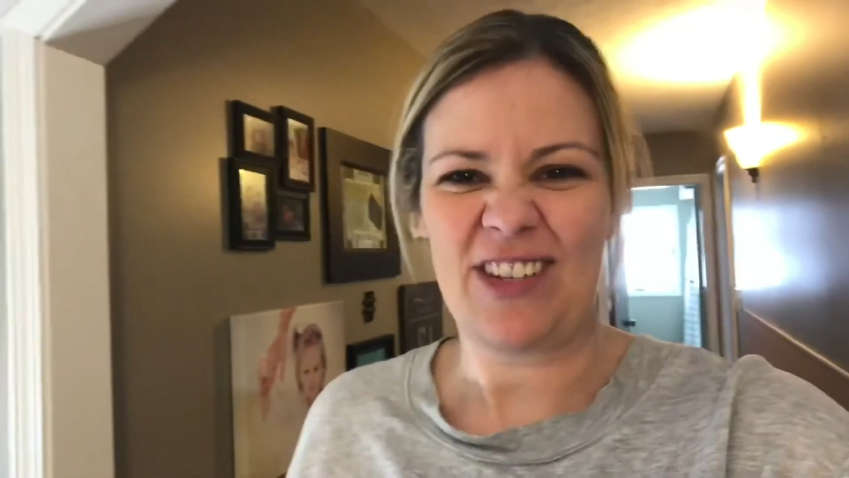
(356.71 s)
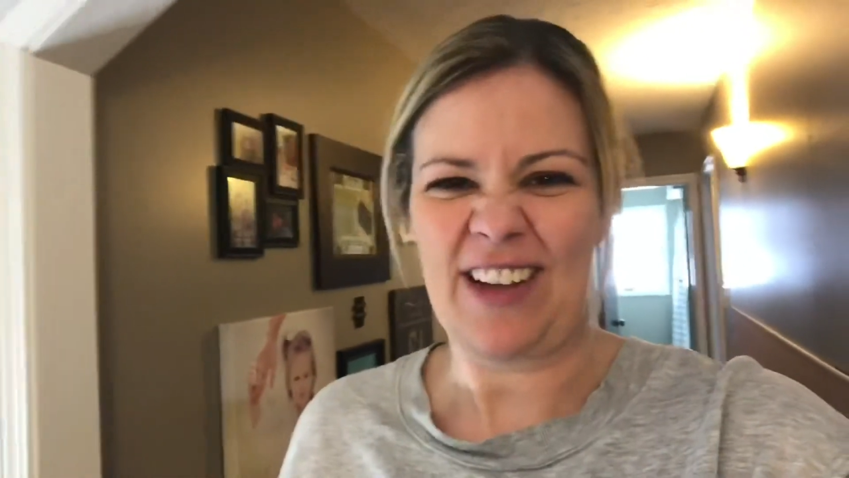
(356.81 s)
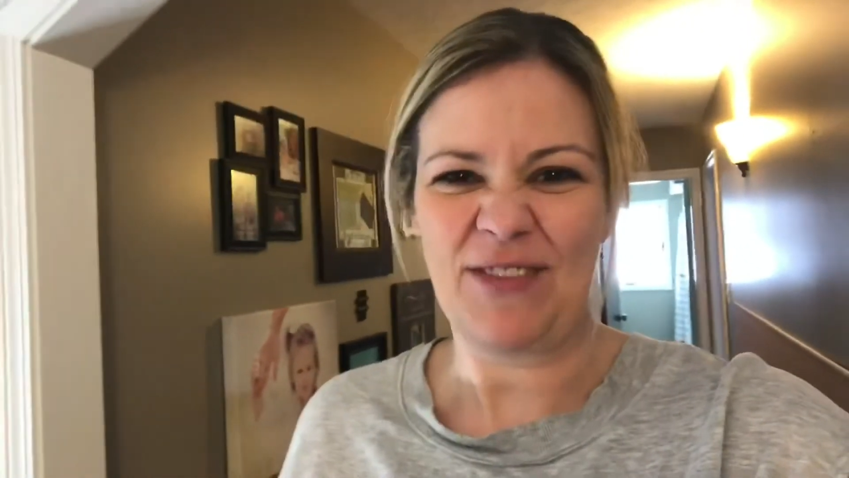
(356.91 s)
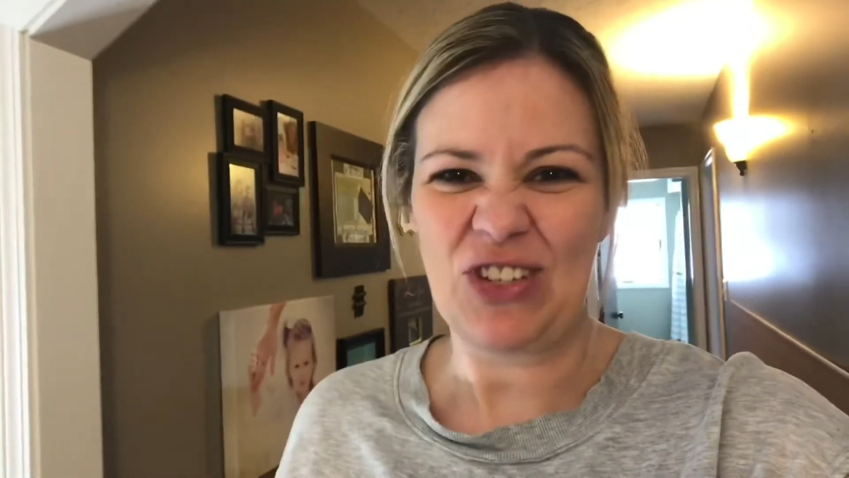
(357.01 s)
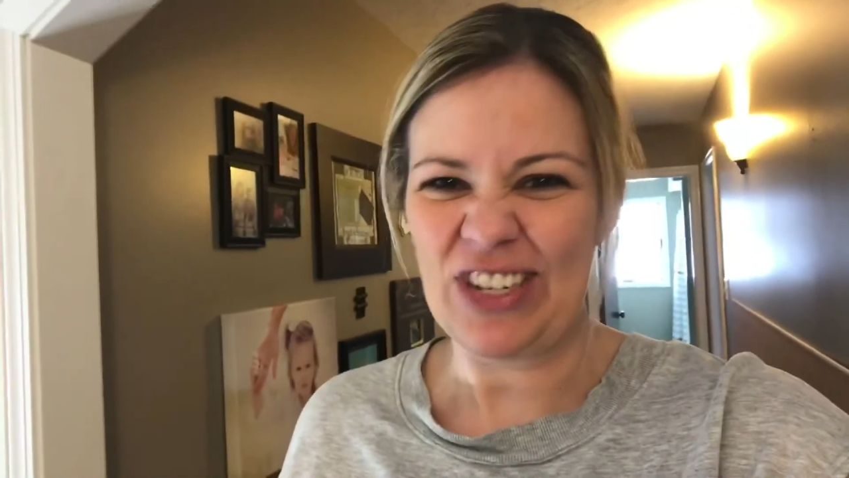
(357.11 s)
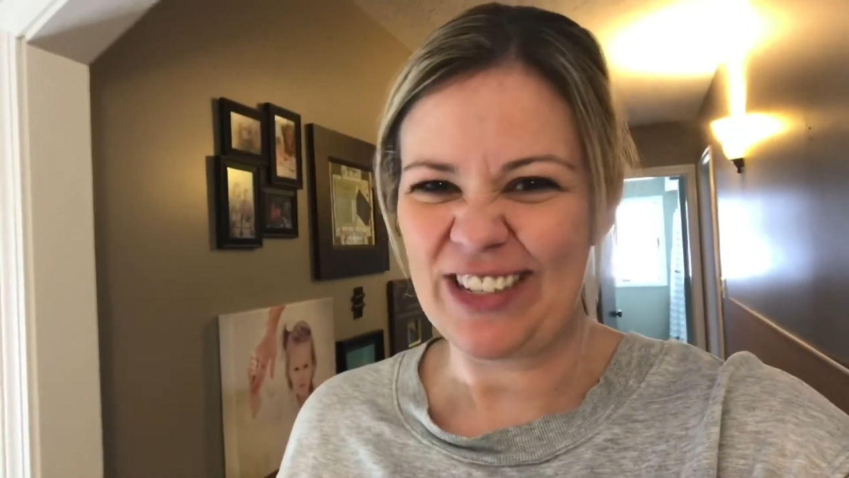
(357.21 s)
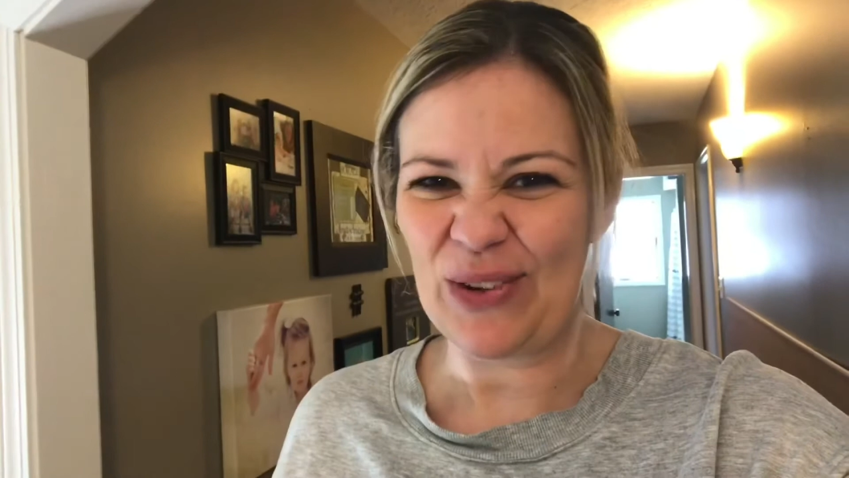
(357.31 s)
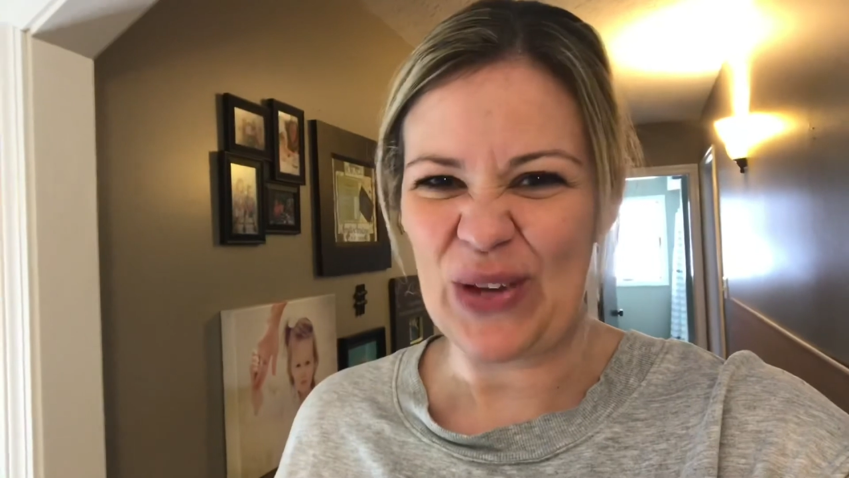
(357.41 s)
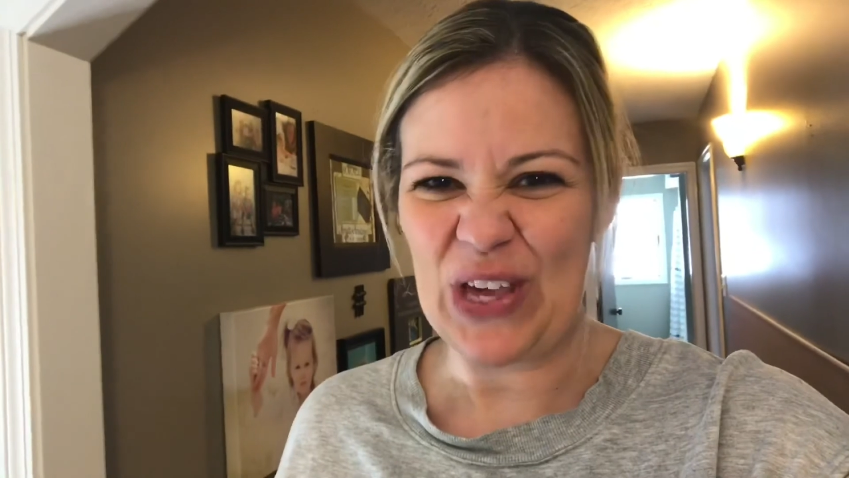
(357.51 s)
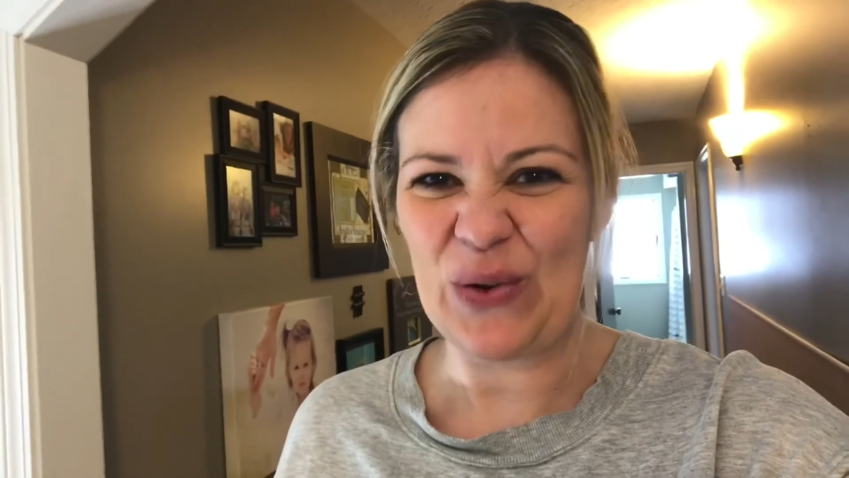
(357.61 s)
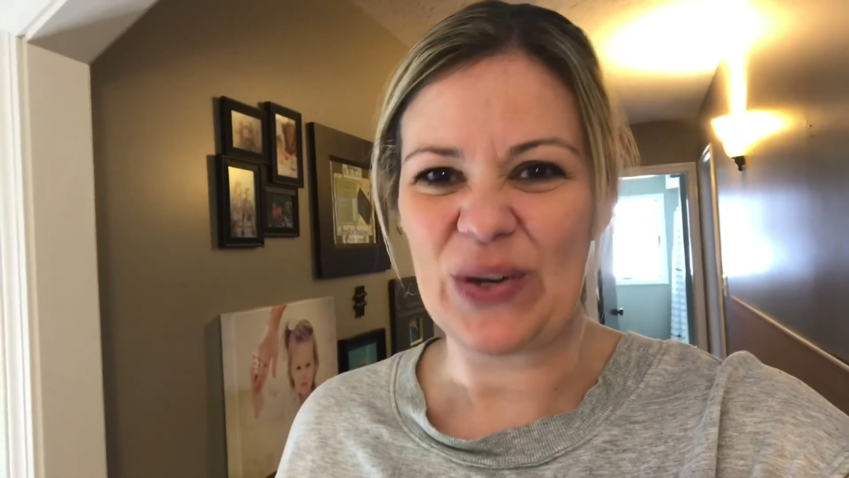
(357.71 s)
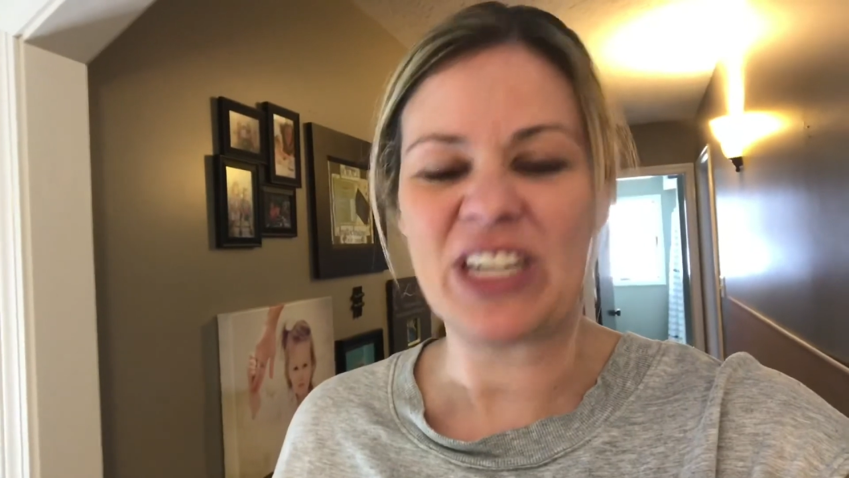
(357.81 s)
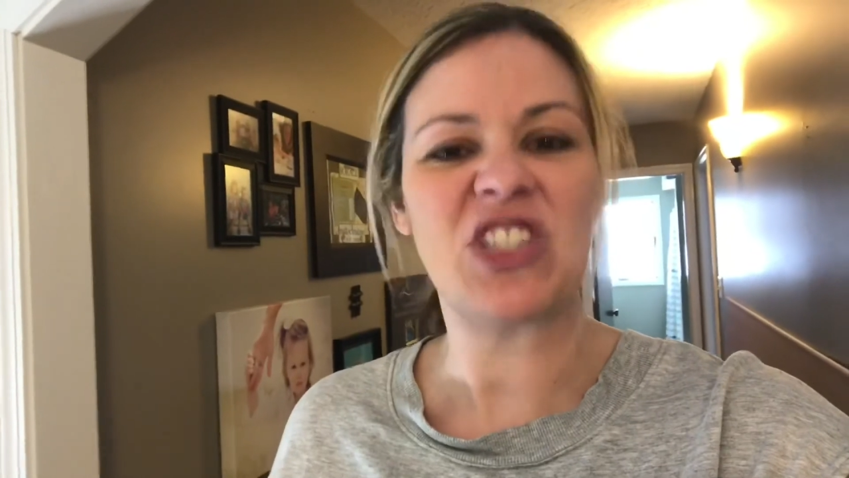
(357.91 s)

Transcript: stuff's just so cute and